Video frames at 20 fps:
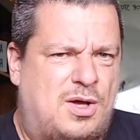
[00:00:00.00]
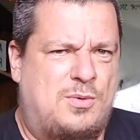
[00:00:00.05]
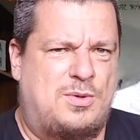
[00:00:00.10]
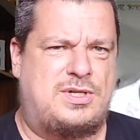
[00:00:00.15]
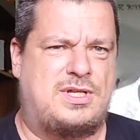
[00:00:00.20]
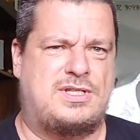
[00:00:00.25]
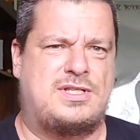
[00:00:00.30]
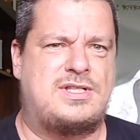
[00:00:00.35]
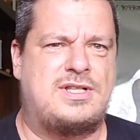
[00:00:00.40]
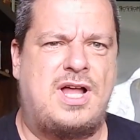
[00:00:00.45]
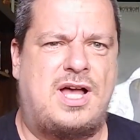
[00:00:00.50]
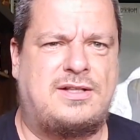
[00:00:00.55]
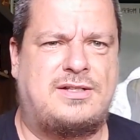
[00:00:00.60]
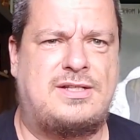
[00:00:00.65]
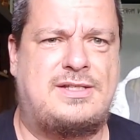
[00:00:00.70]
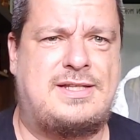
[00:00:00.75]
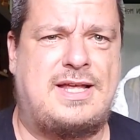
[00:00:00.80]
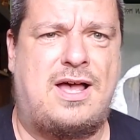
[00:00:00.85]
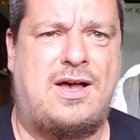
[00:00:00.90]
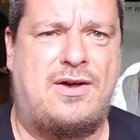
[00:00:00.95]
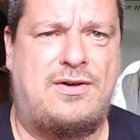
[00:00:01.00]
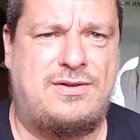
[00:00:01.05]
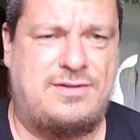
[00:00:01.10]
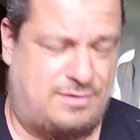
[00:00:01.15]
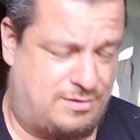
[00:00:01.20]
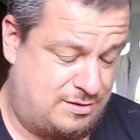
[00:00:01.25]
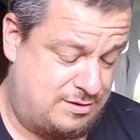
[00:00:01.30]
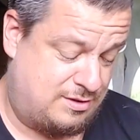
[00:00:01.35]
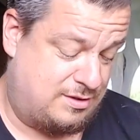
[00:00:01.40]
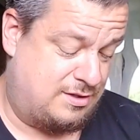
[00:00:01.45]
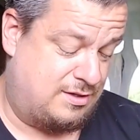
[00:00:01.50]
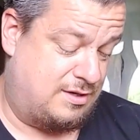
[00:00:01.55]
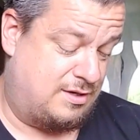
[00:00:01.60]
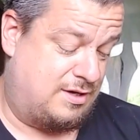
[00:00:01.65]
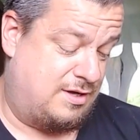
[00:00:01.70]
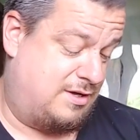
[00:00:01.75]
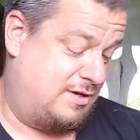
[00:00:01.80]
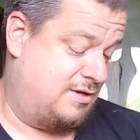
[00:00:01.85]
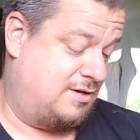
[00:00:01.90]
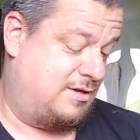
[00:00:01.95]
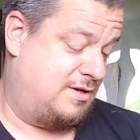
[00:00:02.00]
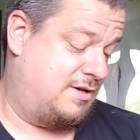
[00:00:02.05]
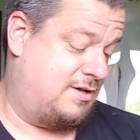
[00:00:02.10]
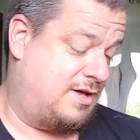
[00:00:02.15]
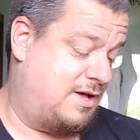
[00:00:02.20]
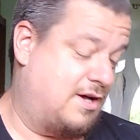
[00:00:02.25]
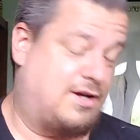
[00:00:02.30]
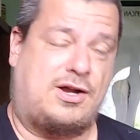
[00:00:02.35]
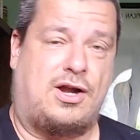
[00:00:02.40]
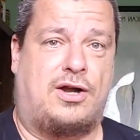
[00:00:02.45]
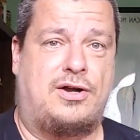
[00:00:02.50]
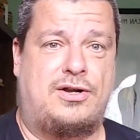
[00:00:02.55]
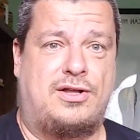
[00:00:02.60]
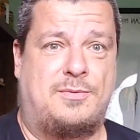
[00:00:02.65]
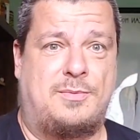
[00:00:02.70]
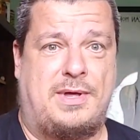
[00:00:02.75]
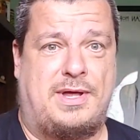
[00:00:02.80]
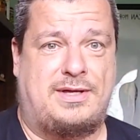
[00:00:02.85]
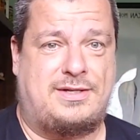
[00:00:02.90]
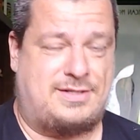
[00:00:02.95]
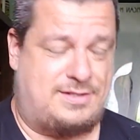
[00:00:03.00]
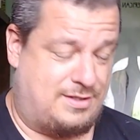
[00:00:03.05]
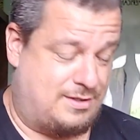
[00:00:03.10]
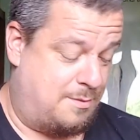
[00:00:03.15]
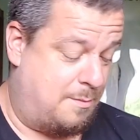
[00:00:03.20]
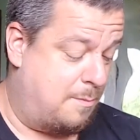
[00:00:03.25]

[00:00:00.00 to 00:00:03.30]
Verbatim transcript: which is not the sound a Cardinal makes,